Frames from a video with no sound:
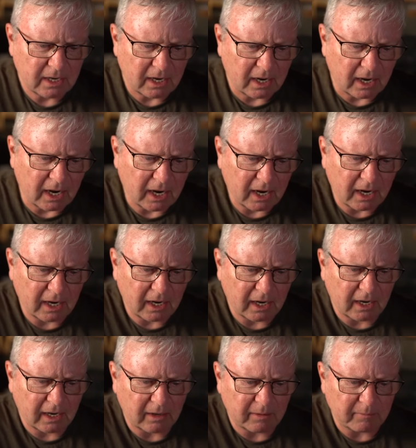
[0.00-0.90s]

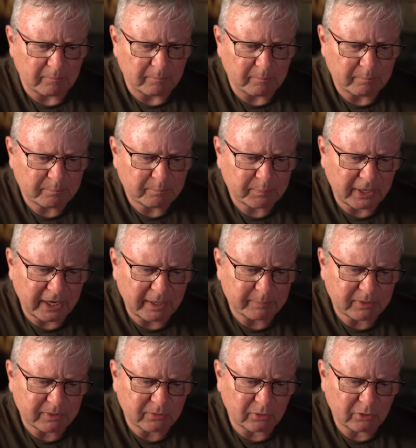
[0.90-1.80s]
Ah,
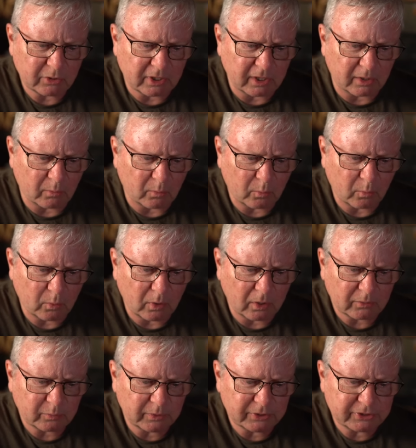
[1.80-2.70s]
Pleb Kruger,
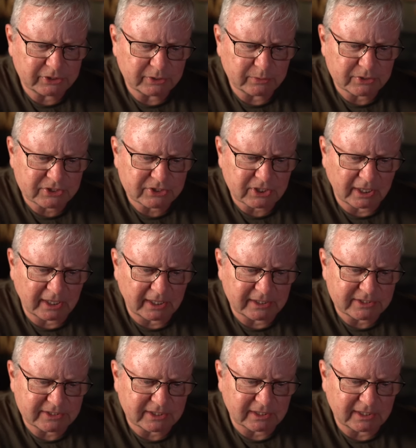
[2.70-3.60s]
what would you say
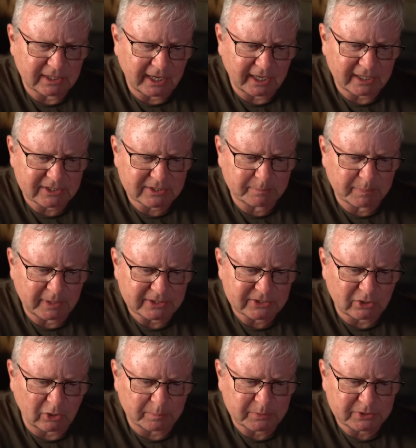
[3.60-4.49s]
is the next
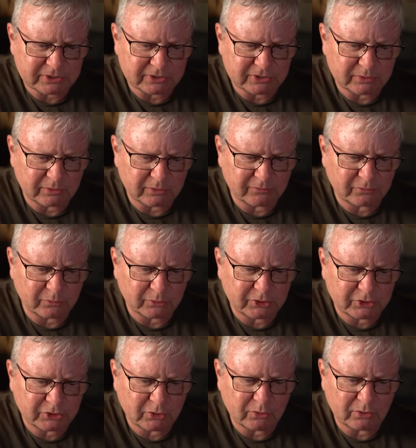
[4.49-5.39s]
best option to a
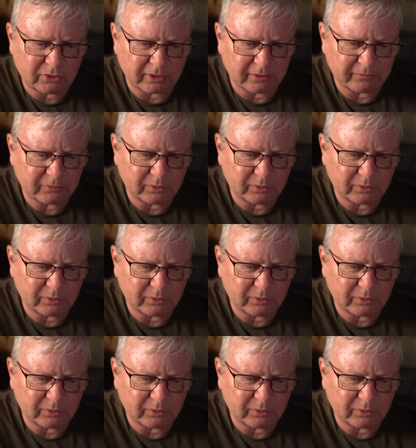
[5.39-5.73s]
Fortuner if